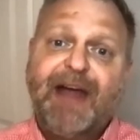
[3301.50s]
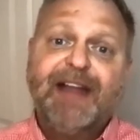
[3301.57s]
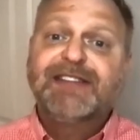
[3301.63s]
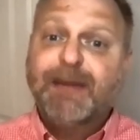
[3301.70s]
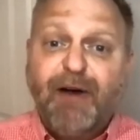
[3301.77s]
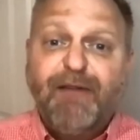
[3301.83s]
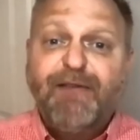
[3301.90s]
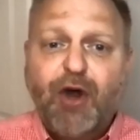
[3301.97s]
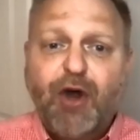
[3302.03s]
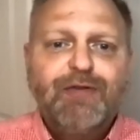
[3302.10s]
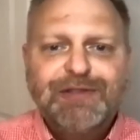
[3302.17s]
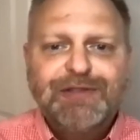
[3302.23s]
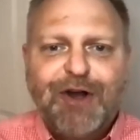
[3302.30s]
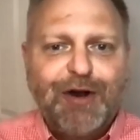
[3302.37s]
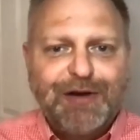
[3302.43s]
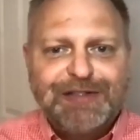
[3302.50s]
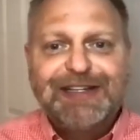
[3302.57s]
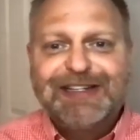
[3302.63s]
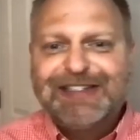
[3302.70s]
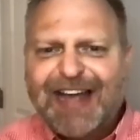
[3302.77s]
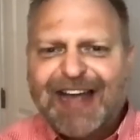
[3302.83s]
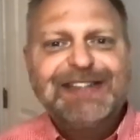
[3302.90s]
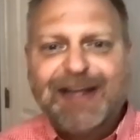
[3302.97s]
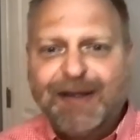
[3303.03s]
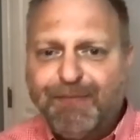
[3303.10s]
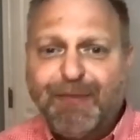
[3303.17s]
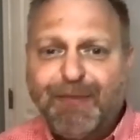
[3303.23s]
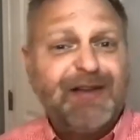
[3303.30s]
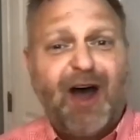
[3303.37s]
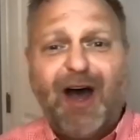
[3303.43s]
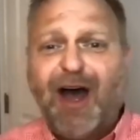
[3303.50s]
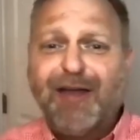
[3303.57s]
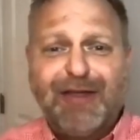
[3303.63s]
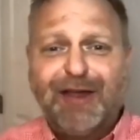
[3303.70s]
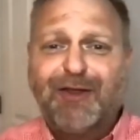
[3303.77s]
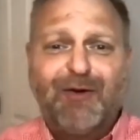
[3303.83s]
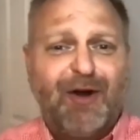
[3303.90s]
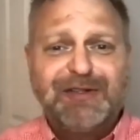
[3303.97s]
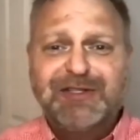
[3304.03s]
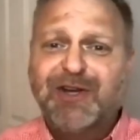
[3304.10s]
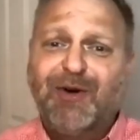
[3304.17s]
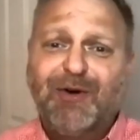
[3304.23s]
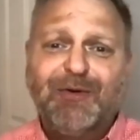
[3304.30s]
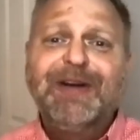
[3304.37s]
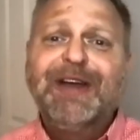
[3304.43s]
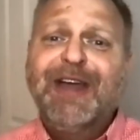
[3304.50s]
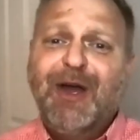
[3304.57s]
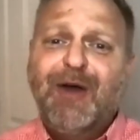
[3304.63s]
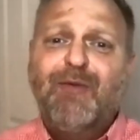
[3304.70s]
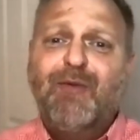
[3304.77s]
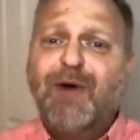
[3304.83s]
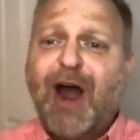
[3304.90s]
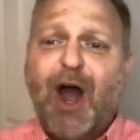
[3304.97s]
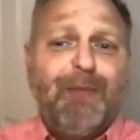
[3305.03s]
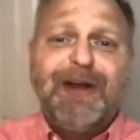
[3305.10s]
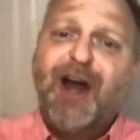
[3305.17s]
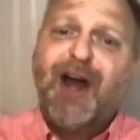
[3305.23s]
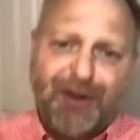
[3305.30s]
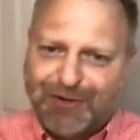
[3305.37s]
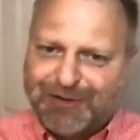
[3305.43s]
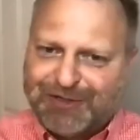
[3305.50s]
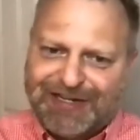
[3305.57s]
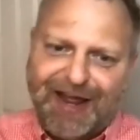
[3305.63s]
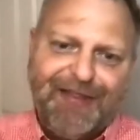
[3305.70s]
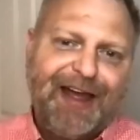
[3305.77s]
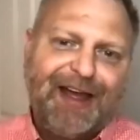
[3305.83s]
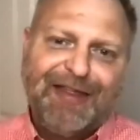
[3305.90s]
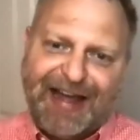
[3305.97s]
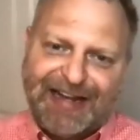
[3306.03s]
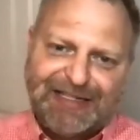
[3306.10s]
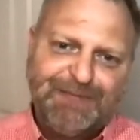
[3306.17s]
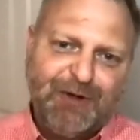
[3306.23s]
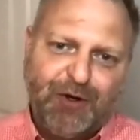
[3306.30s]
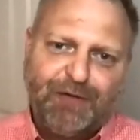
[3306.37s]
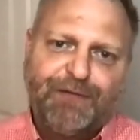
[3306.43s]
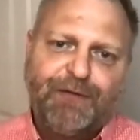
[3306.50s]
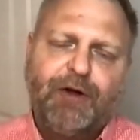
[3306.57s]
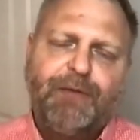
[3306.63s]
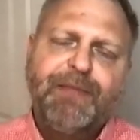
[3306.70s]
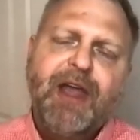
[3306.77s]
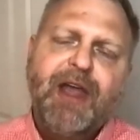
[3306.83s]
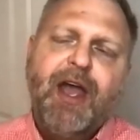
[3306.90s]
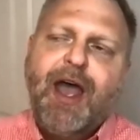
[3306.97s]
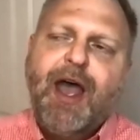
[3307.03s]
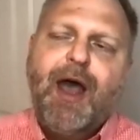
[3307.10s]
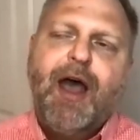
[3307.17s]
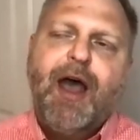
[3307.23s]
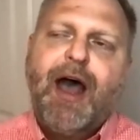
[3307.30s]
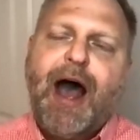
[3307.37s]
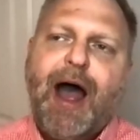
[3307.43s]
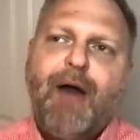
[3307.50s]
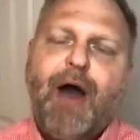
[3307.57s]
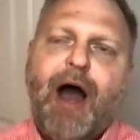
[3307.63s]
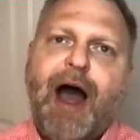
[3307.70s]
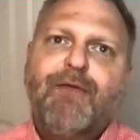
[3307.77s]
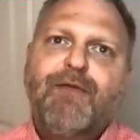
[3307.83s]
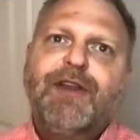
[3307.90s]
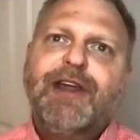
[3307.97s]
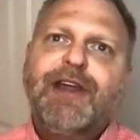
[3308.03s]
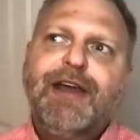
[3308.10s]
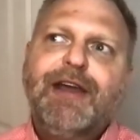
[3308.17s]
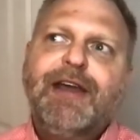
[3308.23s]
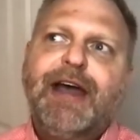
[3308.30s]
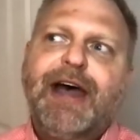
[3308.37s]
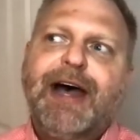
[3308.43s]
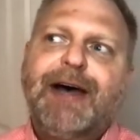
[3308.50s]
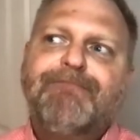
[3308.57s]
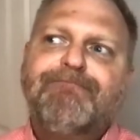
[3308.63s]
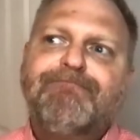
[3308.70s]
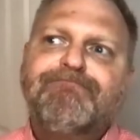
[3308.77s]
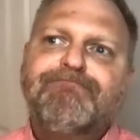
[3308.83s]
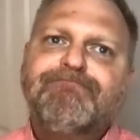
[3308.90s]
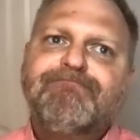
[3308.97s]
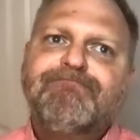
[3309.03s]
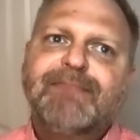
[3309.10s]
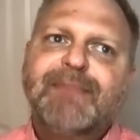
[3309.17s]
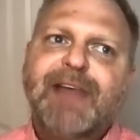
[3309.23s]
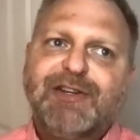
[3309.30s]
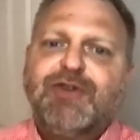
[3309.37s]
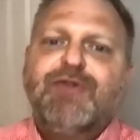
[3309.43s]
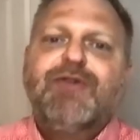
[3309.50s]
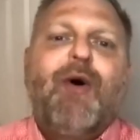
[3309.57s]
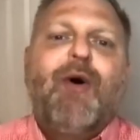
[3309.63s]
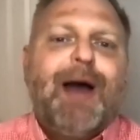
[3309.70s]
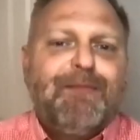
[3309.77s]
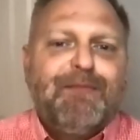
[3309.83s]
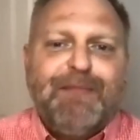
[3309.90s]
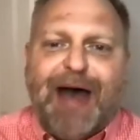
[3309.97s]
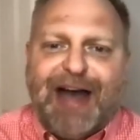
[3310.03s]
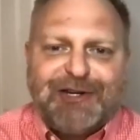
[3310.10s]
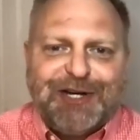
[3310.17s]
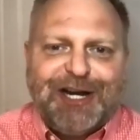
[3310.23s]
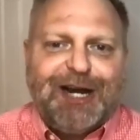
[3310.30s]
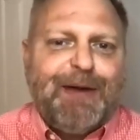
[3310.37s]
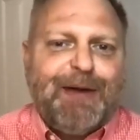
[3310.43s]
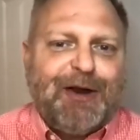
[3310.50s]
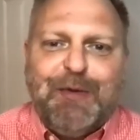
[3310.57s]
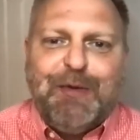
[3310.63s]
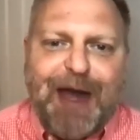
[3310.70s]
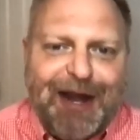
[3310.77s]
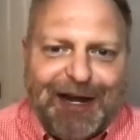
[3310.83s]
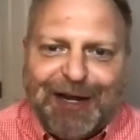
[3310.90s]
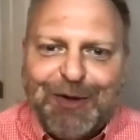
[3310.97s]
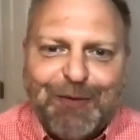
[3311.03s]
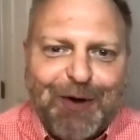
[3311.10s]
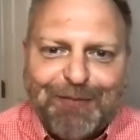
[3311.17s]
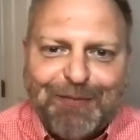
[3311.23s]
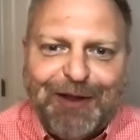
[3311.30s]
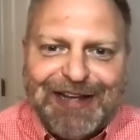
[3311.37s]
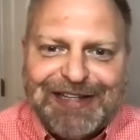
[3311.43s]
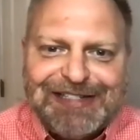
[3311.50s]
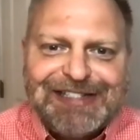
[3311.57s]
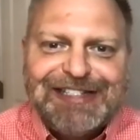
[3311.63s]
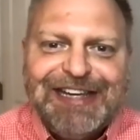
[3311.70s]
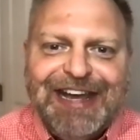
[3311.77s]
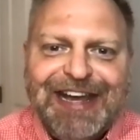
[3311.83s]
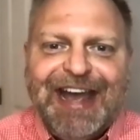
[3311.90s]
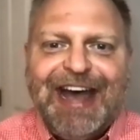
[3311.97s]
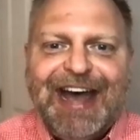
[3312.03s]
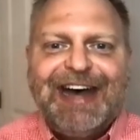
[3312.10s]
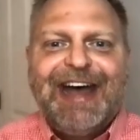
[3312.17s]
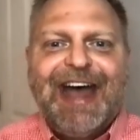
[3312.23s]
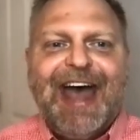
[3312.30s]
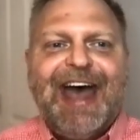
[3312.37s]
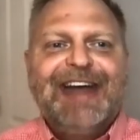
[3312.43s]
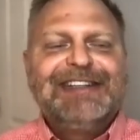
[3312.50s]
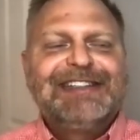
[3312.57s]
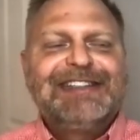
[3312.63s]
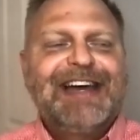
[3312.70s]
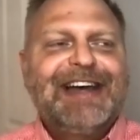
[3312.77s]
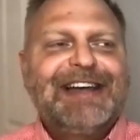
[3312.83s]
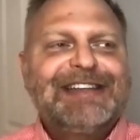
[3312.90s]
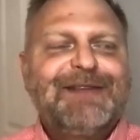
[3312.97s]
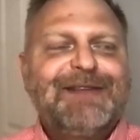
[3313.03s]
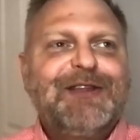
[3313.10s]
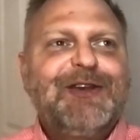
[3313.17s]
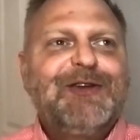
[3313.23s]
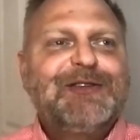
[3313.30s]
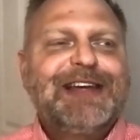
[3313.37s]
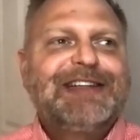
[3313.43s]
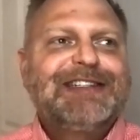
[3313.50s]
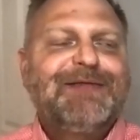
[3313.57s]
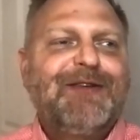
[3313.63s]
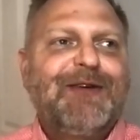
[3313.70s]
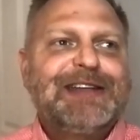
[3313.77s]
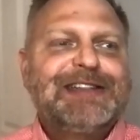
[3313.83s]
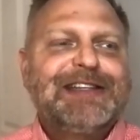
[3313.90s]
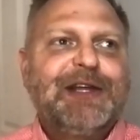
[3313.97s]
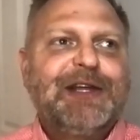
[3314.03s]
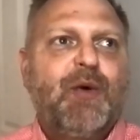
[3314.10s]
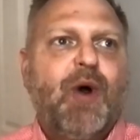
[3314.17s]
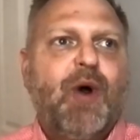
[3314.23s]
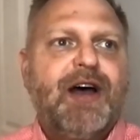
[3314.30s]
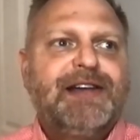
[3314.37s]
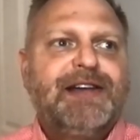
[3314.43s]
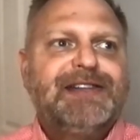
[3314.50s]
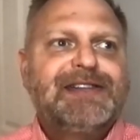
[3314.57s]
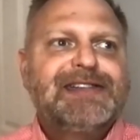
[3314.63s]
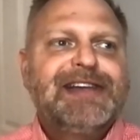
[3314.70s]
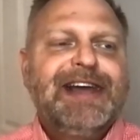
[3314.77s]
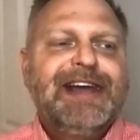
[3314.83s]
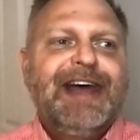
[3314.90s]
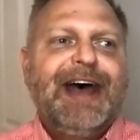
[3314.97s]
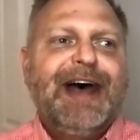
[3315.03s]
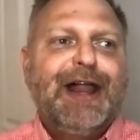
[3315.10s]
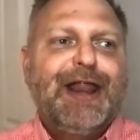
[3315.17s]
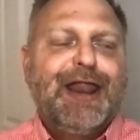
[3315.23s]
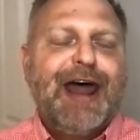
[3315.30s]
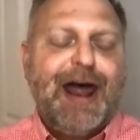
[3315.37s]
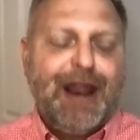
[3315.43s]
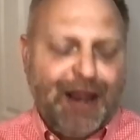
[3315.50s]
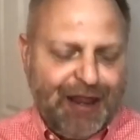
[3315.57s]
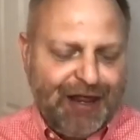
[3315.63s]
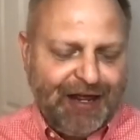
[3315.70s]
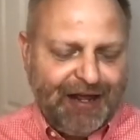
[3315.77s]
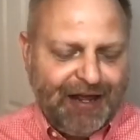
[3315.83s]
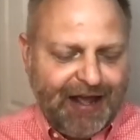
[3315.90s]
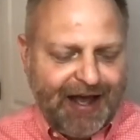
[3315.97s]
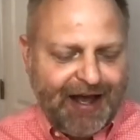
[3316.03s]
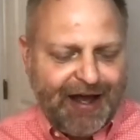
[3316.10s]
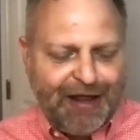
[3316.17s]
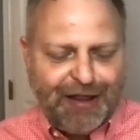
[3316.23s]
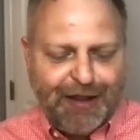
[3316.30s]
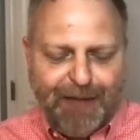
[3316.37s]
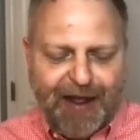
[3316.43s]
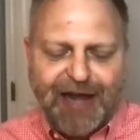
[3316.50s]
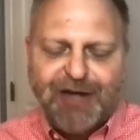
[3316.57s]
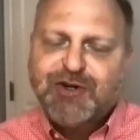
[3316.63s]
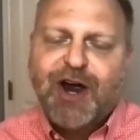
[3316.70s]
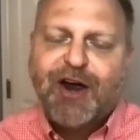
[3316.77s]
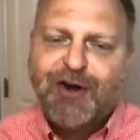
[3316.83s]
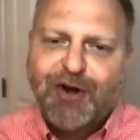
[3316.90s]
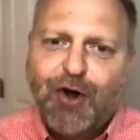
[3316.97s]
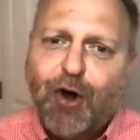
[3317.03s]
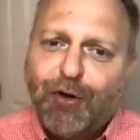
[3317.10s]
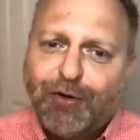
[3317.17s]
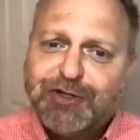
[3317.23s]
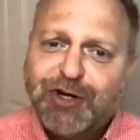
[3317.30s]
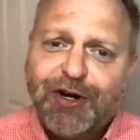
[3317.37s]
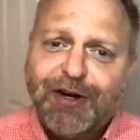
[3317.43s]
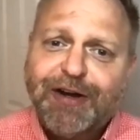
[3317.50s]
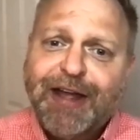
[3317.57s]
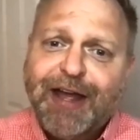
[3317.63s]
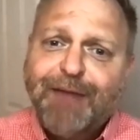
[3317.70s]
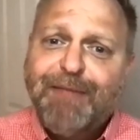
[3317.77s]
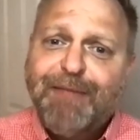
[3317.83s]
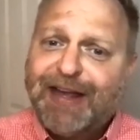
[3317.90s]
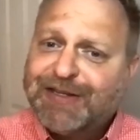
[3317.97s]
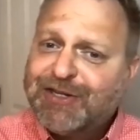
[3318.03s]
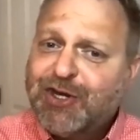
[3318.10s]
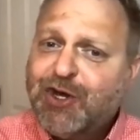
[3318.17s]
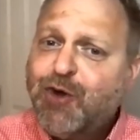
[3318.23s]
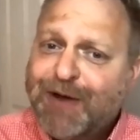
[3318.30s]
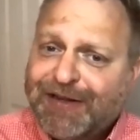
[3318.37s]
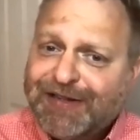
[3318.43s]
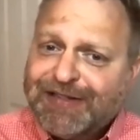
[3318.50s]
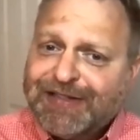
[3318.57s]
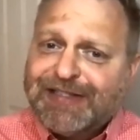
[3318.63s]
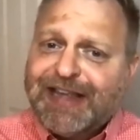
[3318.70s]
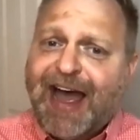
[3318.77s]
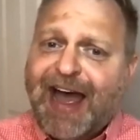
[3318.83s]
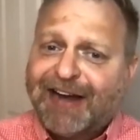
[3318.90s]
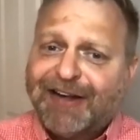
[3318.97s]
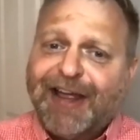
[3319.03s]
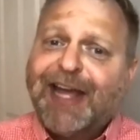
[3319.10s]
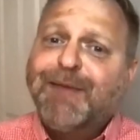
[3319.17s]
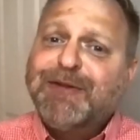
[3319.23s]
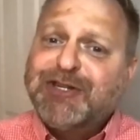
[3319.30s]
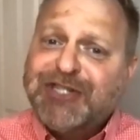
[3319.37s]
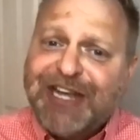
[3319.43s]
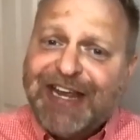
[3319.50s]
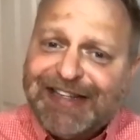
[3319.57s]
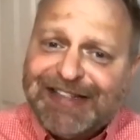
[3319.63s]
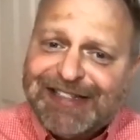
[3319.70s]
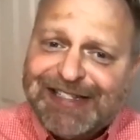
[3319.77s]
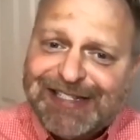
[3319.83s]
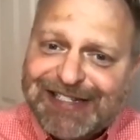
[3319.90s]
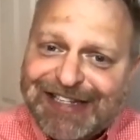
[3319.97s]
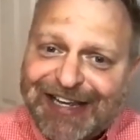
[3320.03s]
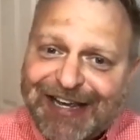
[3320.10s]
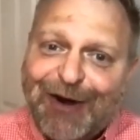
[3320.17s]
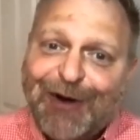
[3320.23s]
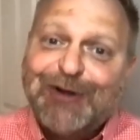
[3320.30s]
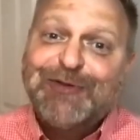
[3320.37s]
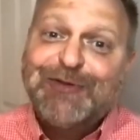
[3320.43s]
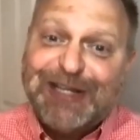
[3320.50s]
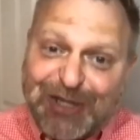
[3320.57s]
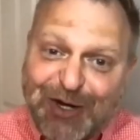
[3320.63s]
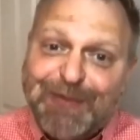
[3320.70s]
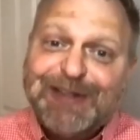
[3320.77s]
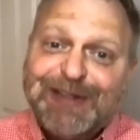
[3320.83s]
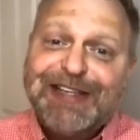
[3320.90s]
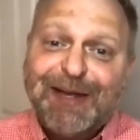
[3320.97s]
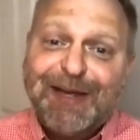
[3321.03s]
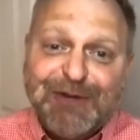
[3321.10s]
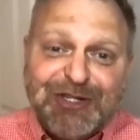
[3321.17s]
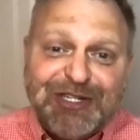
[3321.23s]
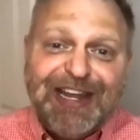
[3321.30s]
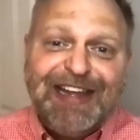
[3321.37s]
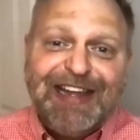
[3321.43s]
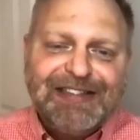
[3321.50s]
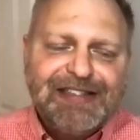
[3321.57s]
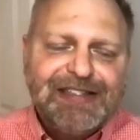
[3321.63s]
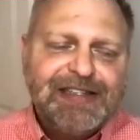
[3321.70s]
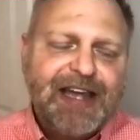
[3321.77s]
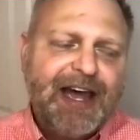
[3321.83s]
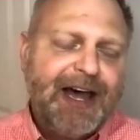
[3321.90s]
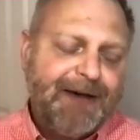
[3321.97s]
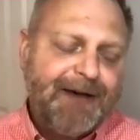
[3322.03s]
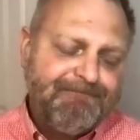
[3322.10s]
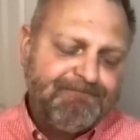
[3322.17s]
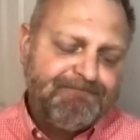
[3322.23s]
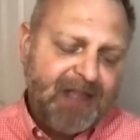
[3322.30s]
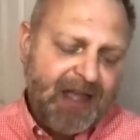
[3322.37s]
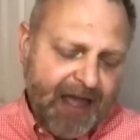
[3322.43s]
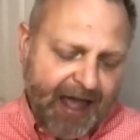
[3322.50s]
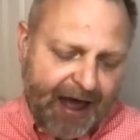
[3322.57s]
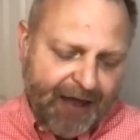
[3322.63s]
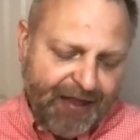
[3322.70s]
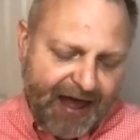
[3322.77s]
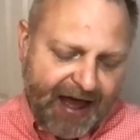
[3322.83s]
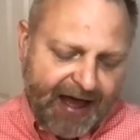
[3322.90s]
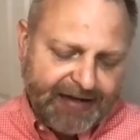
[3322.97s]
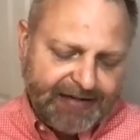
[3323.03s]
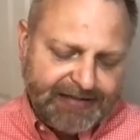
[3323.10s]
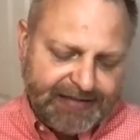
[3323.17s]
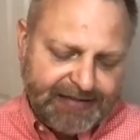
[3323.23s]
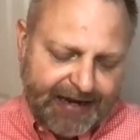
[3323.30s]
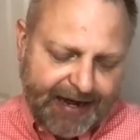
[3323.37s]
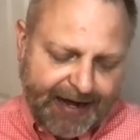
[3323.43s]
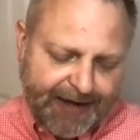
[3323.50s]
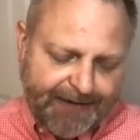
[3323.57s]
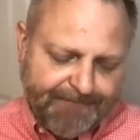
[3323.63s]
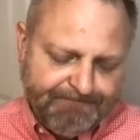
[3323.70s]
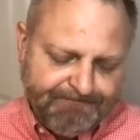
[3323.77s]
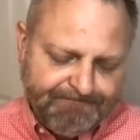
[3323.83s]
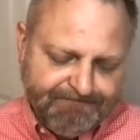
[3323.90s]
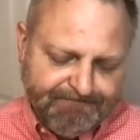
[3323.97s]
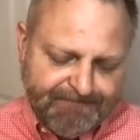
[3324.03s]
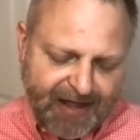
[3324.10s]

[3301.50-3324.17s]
and some of those are success and but i think they're also we're helping others and like that's beautiful i i really um as you know, I'm passionate about humanity in the workplace. Uh, and uh, something you said to me recently was uh, that the uh, the patriarchal culture makes humans act like machines or treats humans like machines, um, and that um,